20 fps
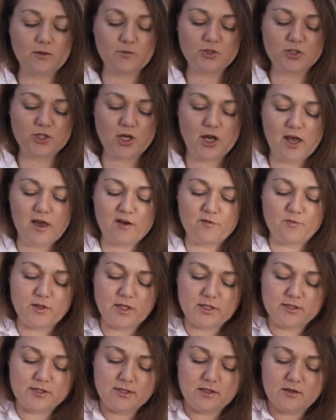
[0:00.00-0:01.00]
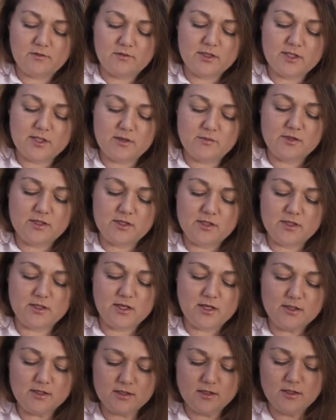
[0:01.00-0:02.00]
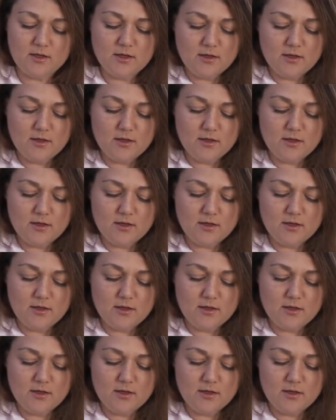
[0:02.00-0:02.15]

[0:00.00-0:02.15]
which I have plenty of, it seems, these days.